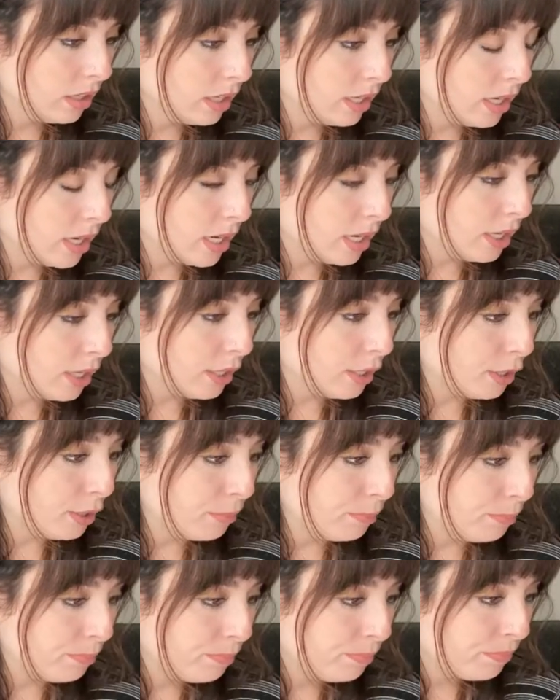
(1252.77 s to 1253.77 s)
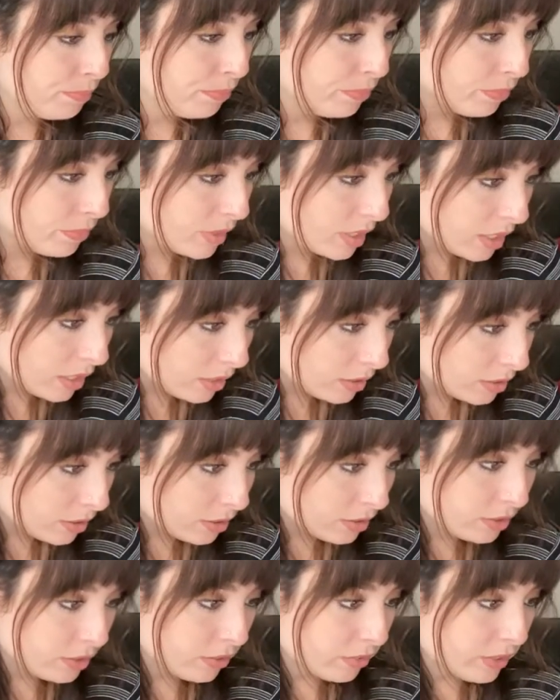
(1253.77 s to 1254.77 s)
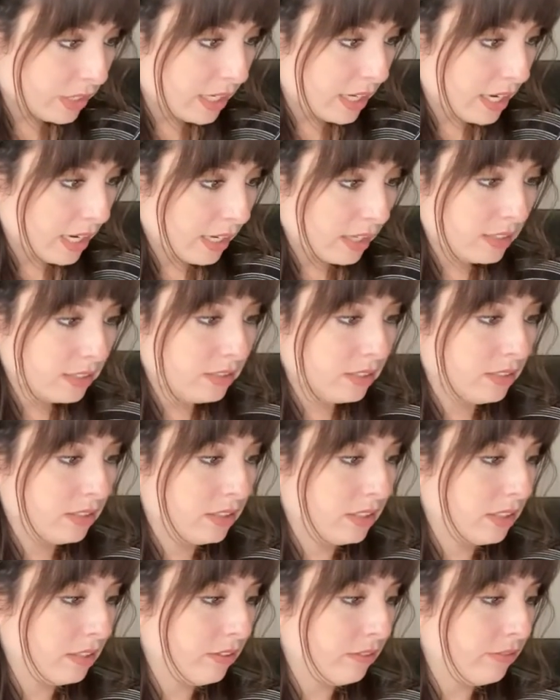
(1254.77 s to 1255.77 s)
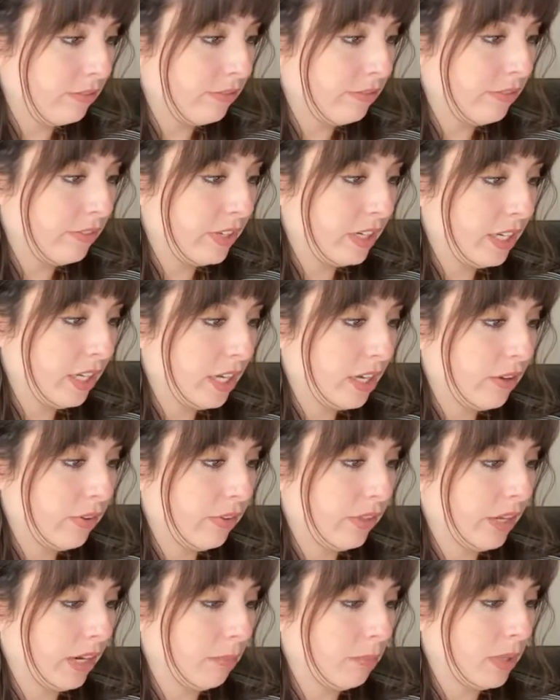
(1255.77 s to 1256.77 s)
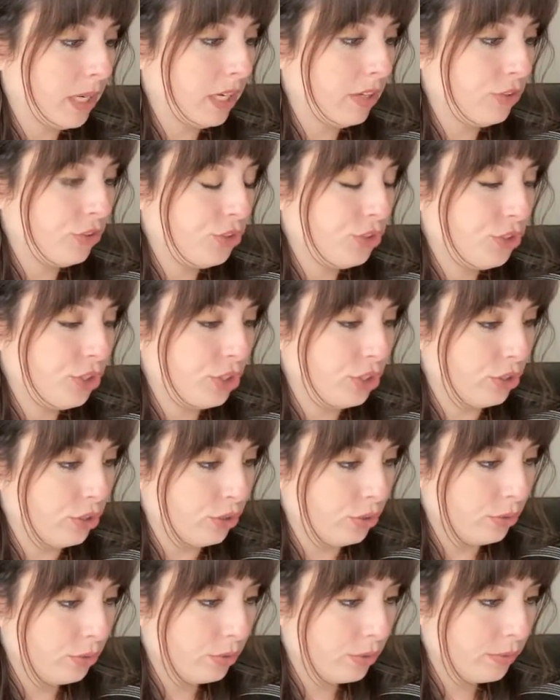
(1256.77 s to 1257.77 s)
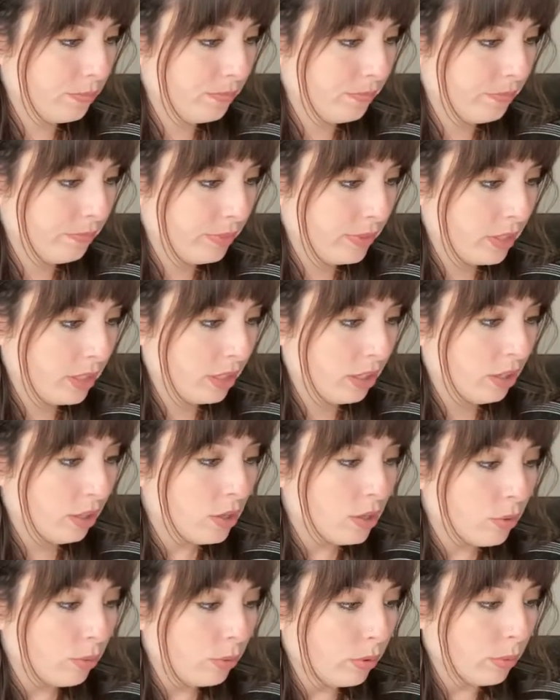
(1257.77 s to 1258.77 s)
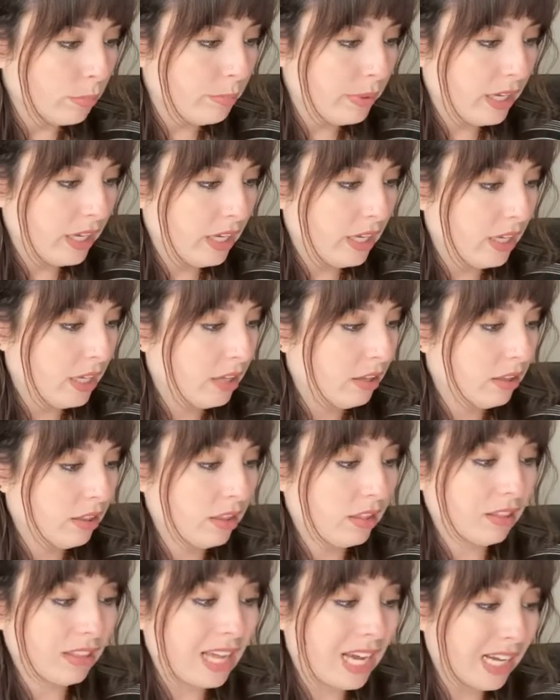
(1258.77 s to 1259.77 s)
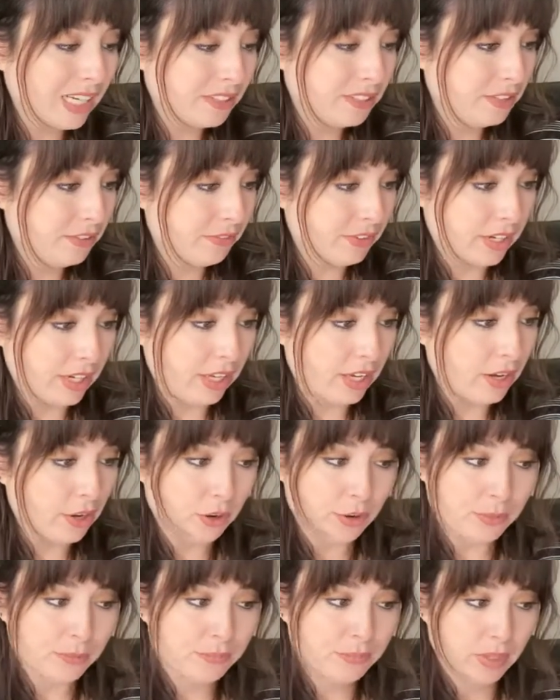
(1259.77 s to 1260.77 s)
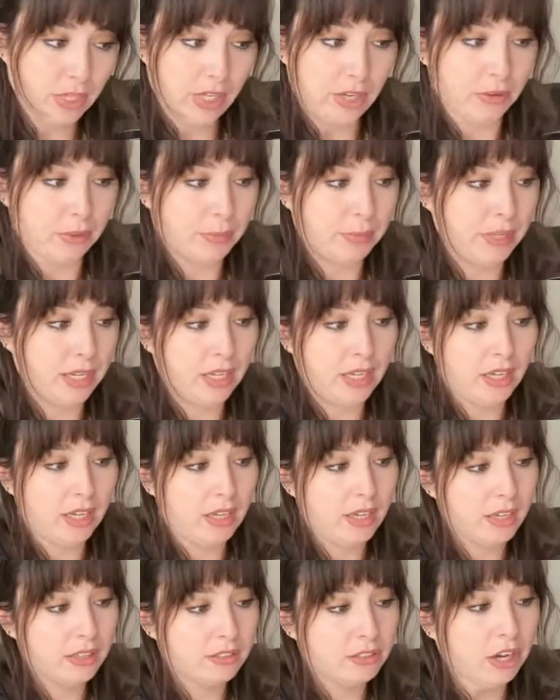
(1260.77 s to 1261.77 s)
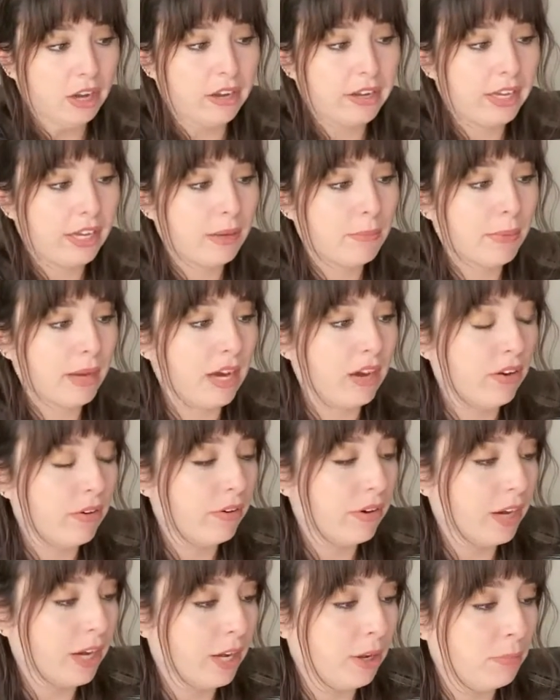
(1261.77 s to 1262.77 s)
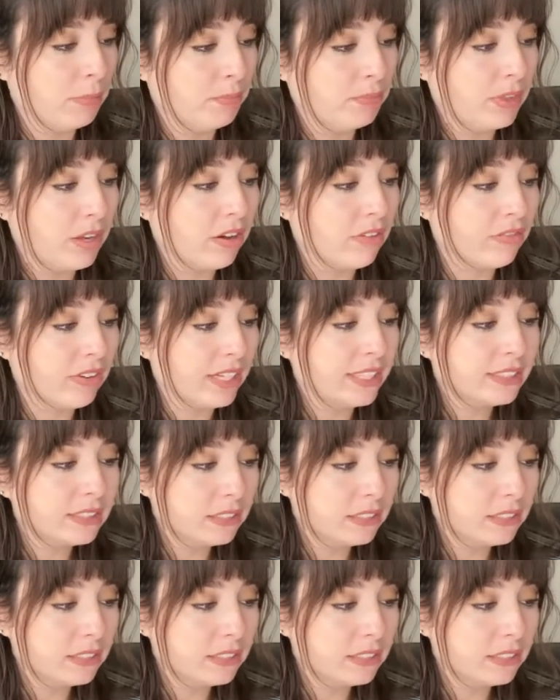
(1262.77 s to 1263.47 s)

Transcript: So the next video that I'm gonna do will be the last video. It'll be talking about event